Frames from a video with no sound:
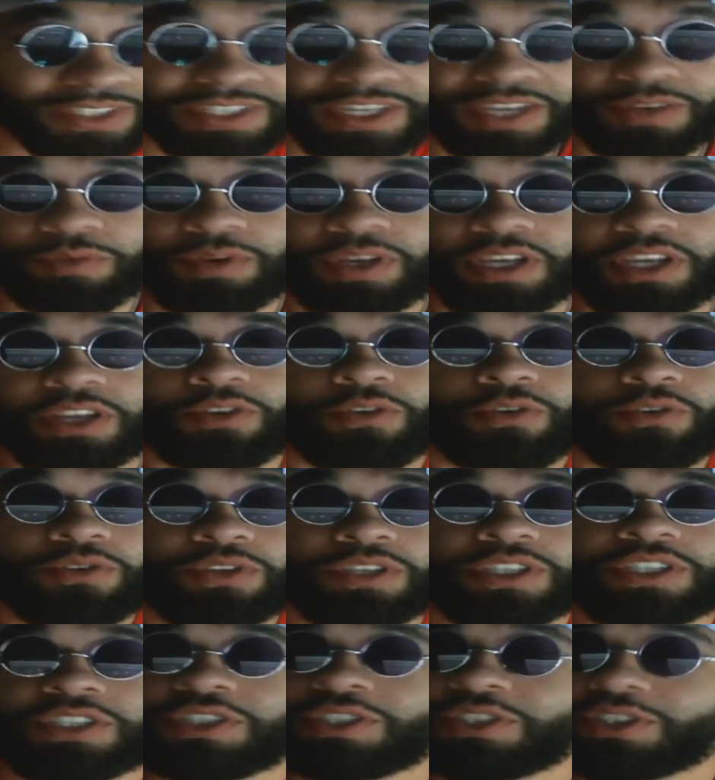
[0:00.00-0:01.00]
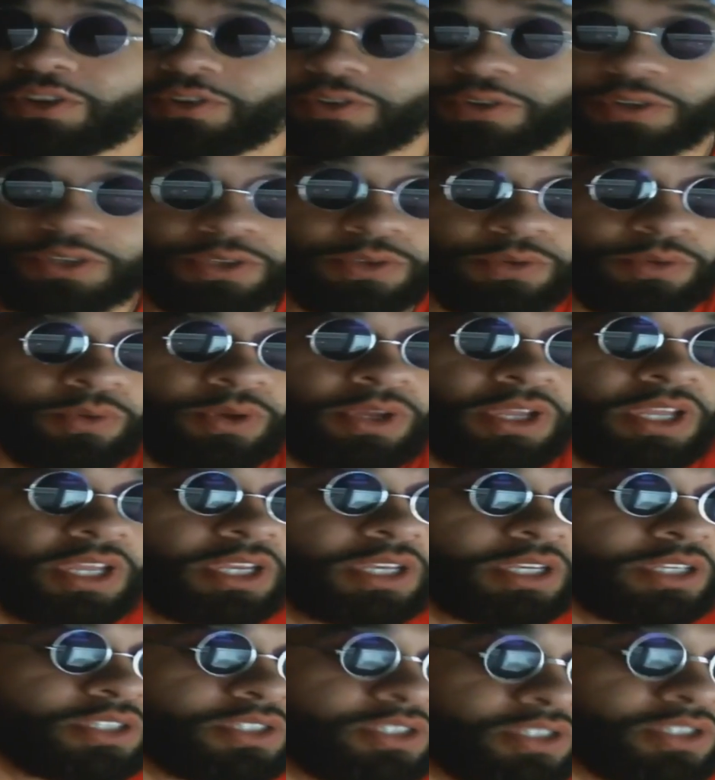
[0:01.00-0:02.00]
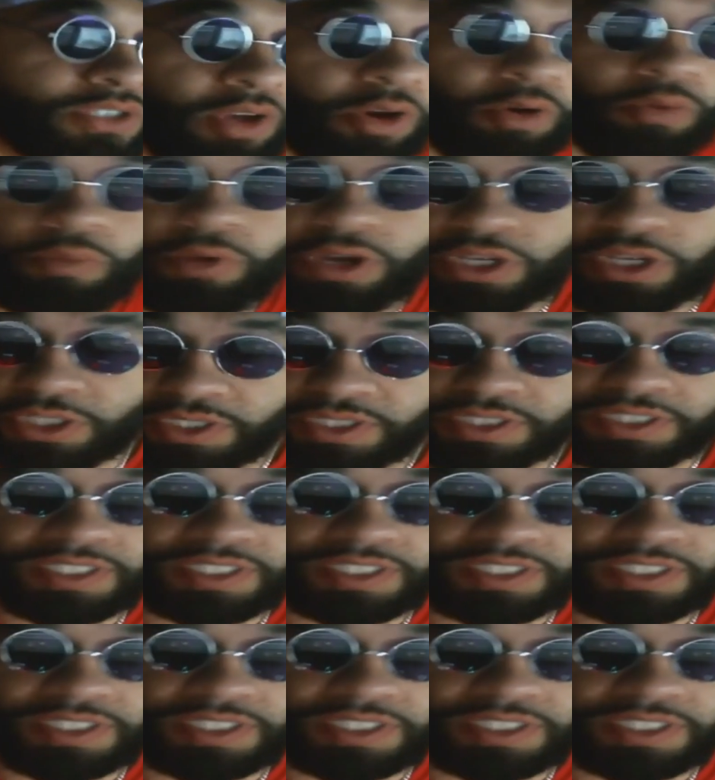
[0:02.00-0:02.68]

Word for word: like, we can only show you so much of the